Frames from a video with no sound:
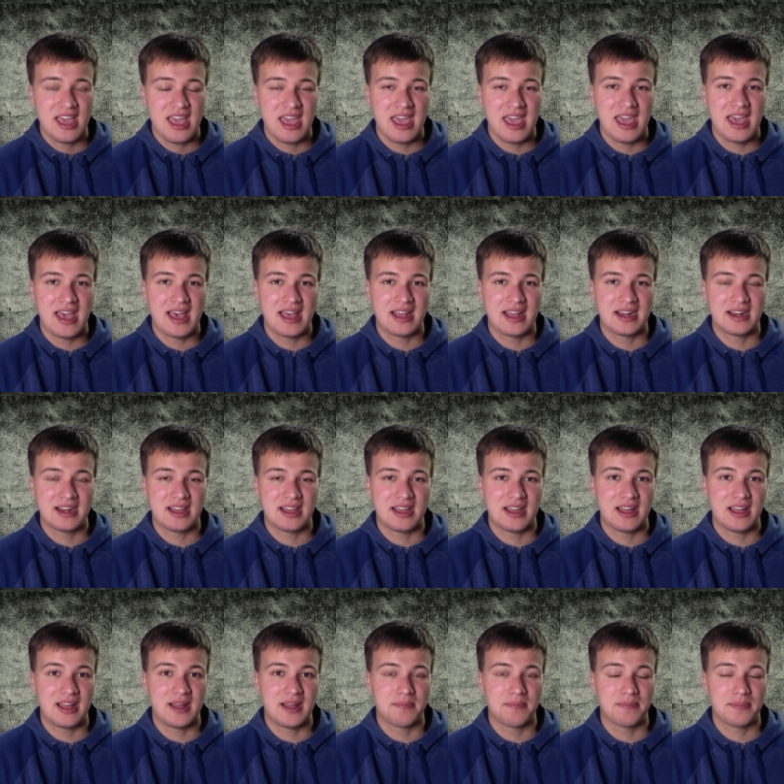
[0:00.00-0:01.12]
and
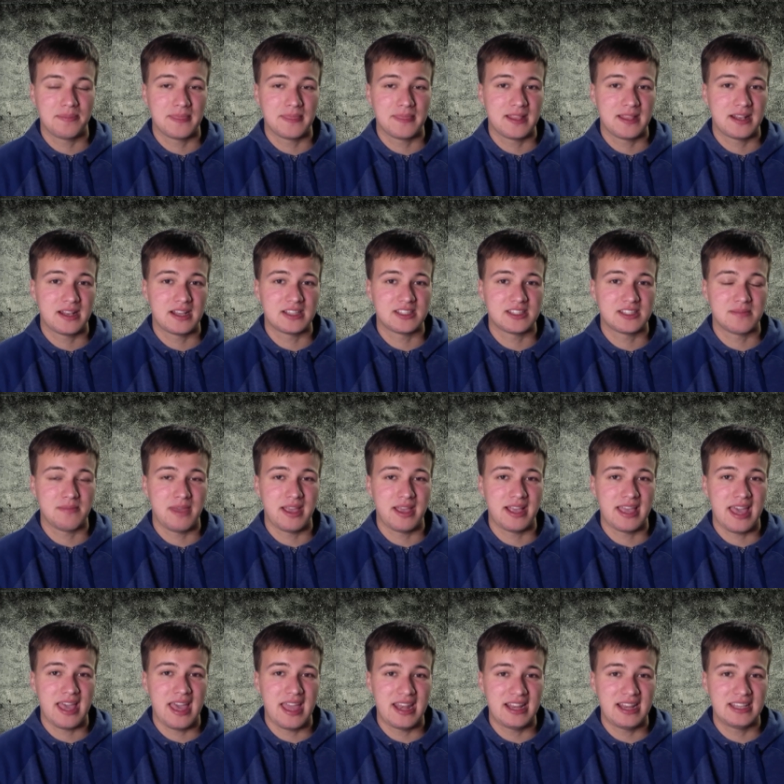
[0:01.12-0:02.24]
um, doesn't make
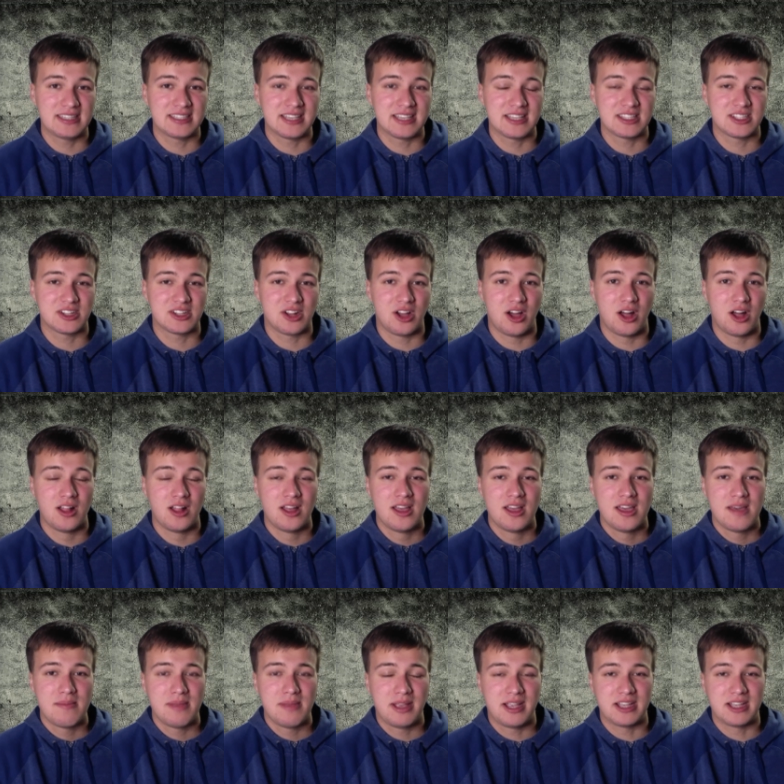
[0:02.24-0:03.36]
any sense at all
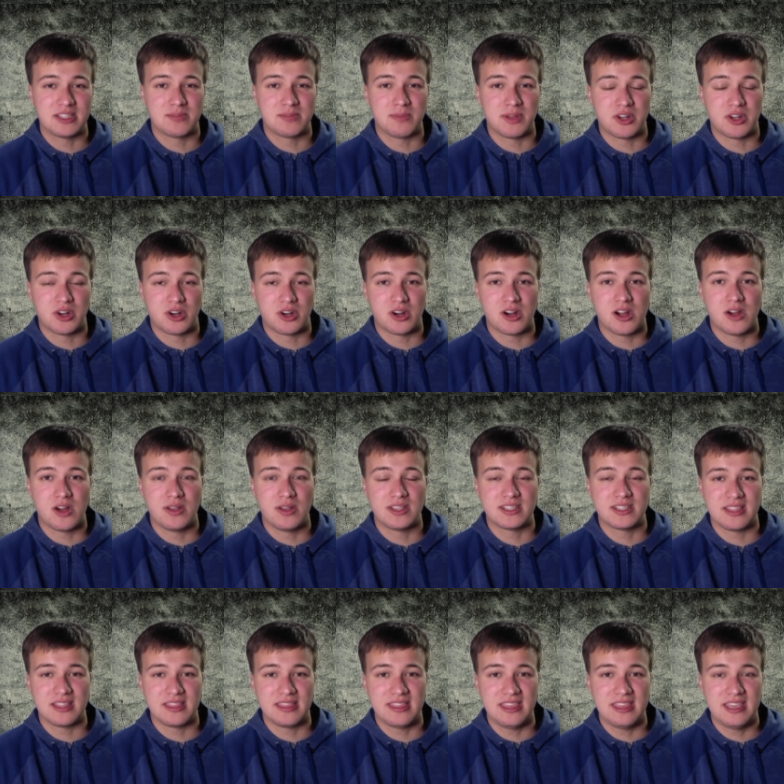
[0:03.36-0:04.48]
because Maduro is
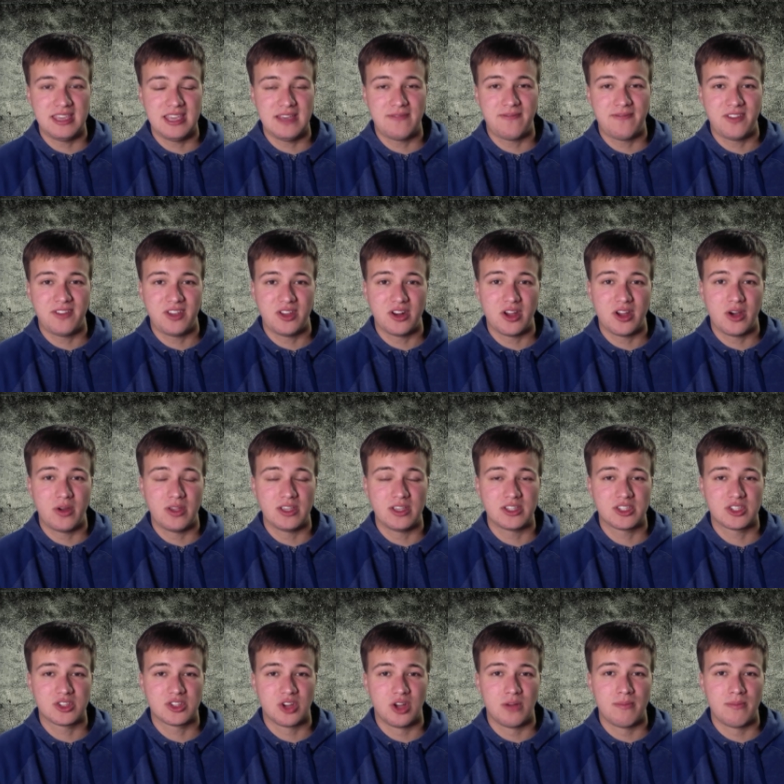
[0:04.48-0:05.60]
a thief. You know, he
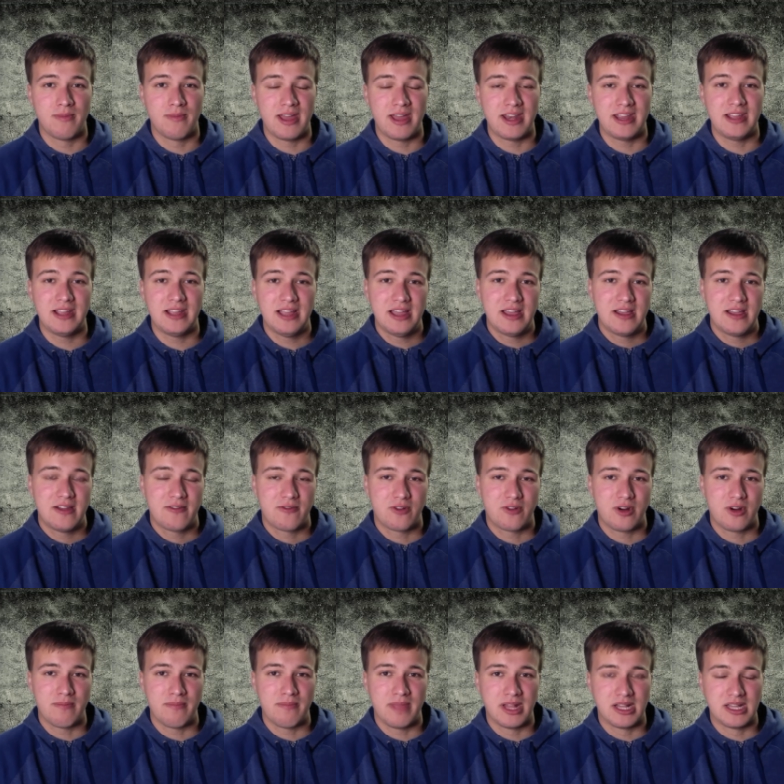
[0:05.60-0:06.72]
stole money
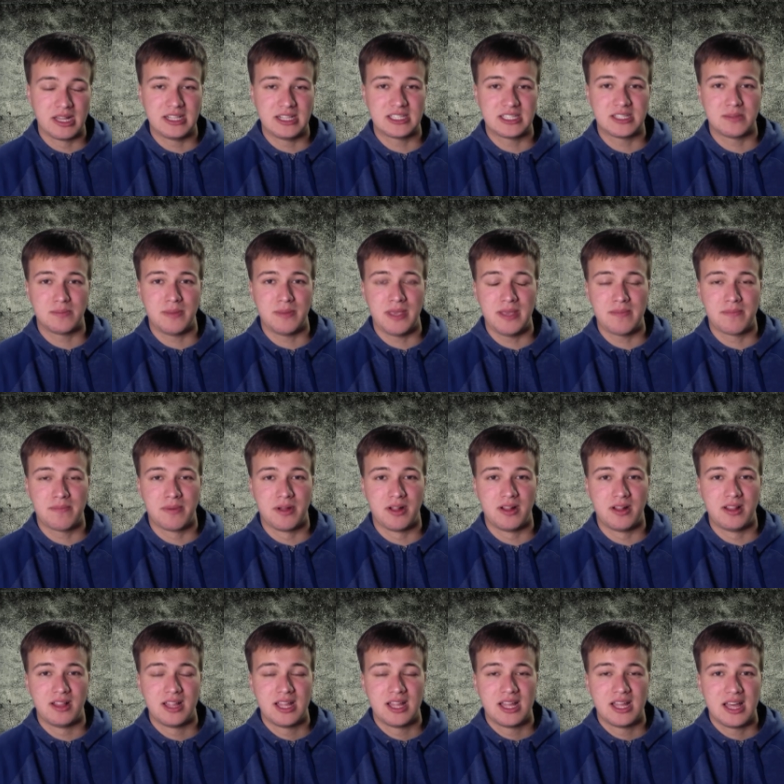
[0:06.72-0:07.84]
from millions of
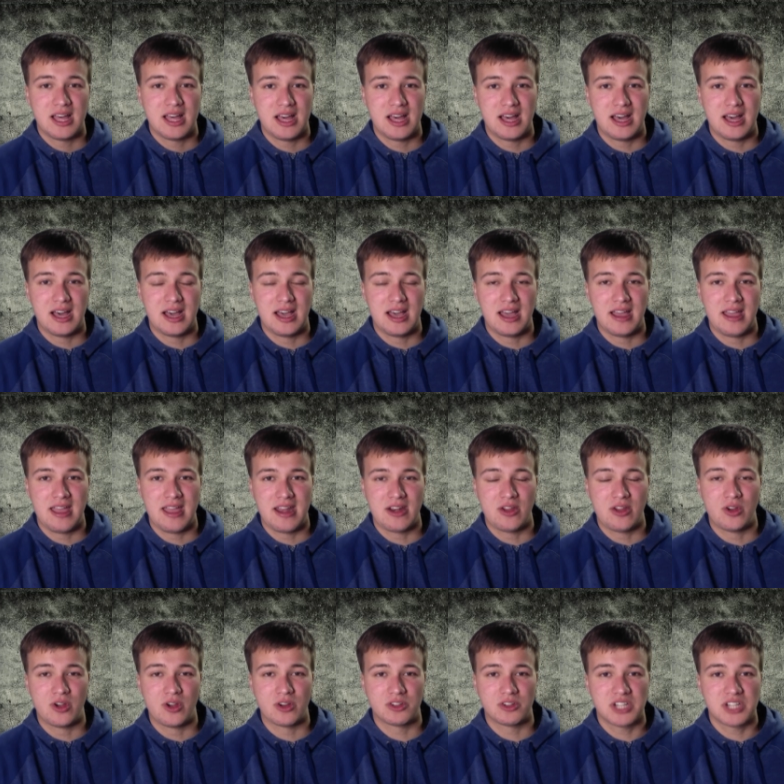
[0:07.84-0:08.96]
people, uh, and
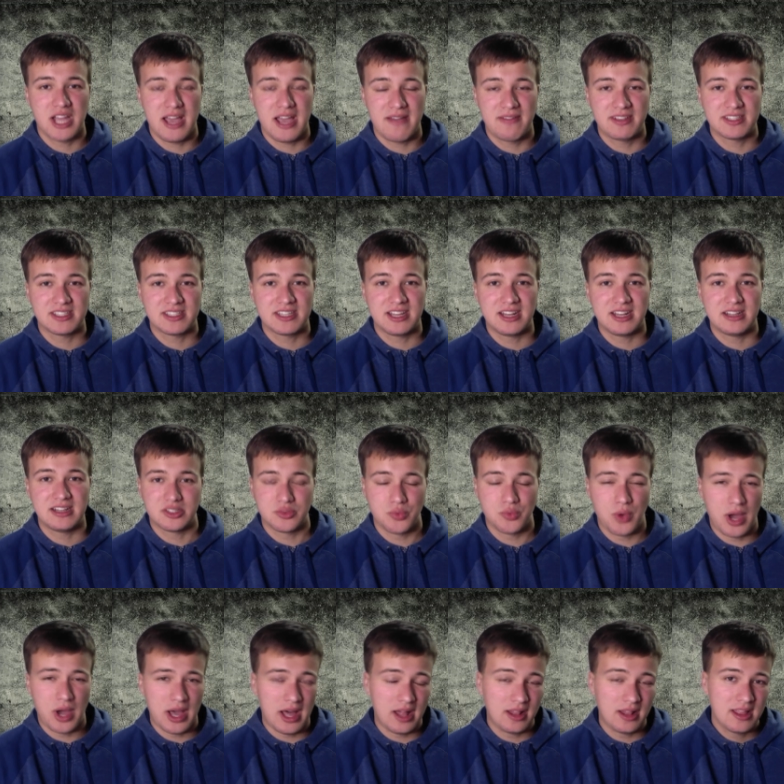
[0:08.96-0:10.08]
Hugo Chavez did as
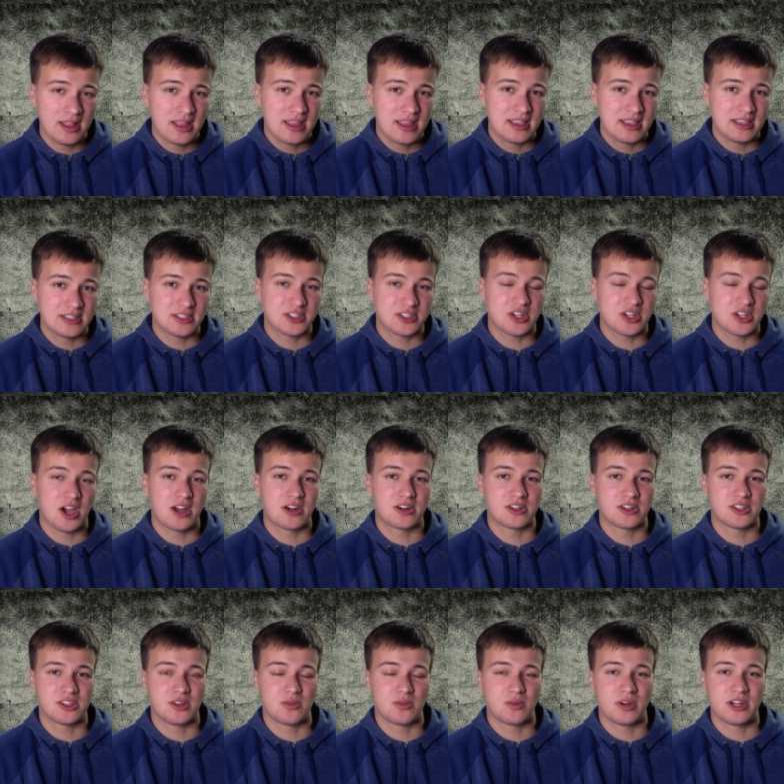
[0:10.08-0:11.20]
well. His daughter
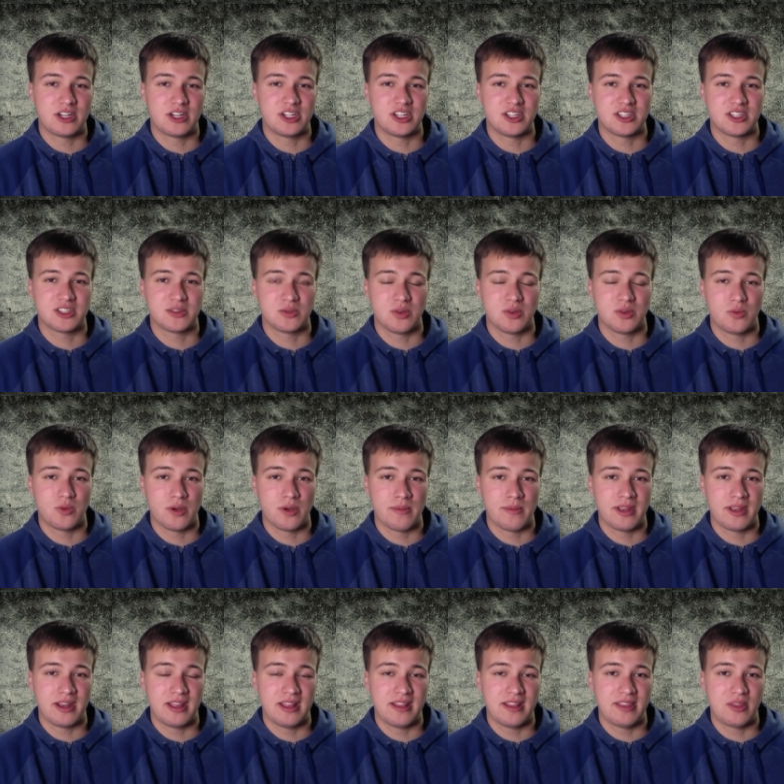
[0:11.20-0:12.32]
is the richest
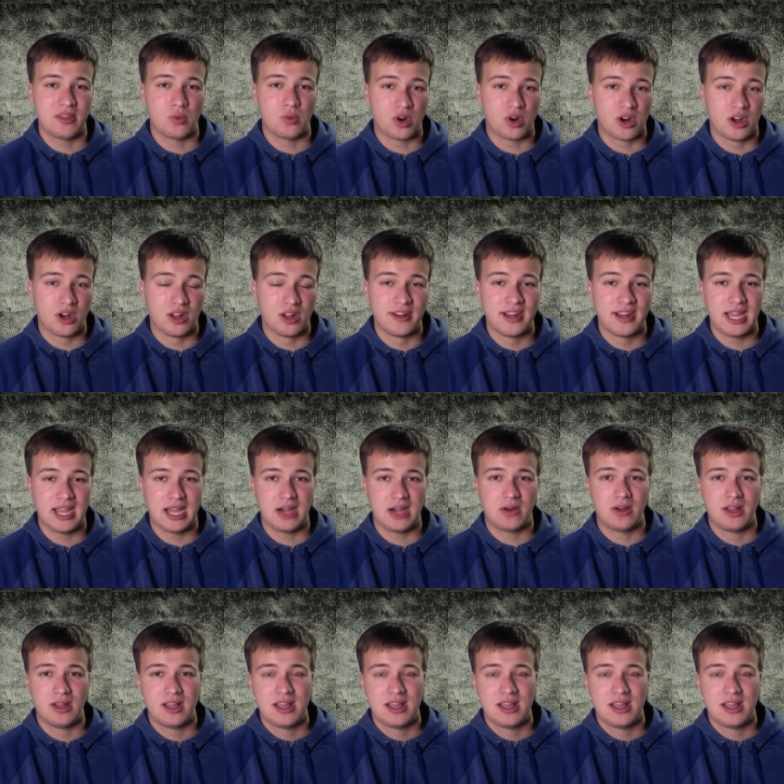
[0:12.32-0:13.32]
woman in the world now,